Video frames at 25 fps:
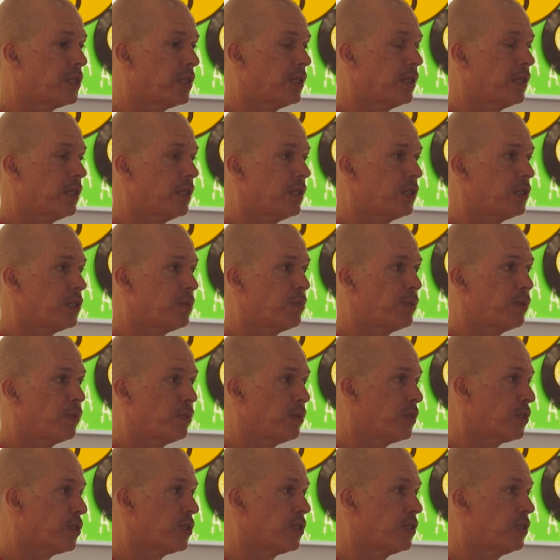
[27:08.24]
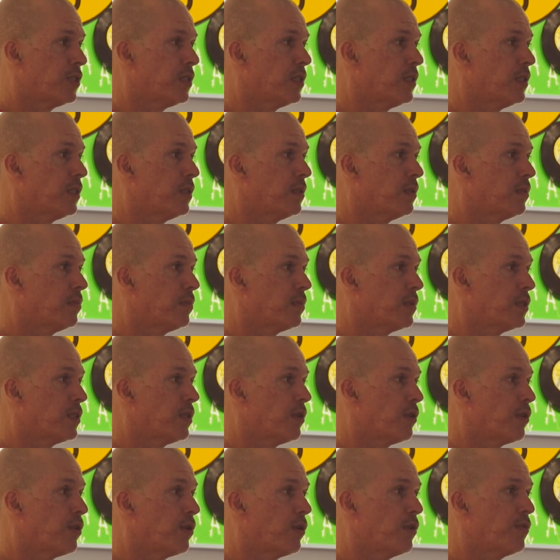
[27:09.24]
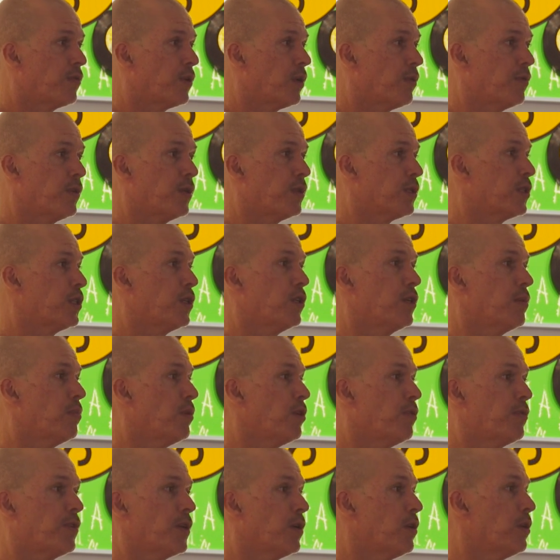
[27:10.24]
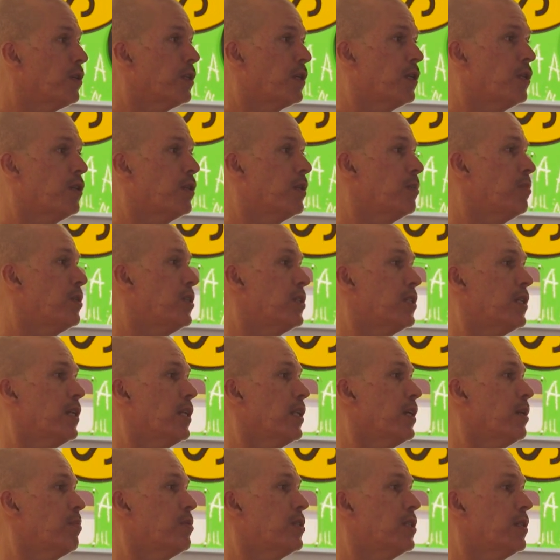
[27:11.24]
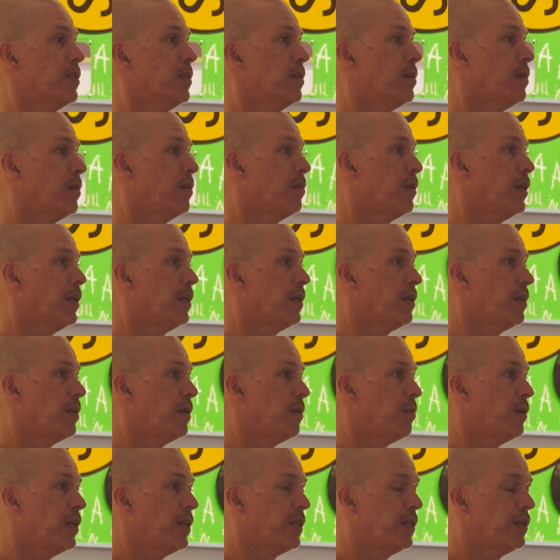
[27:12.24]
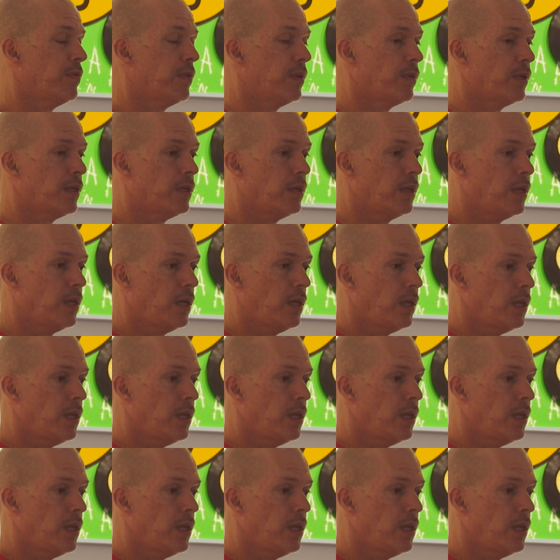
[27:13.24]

debt and just built my studio so I thought, I've got, I've got time off. The whole economy's collapsing around, around everyone.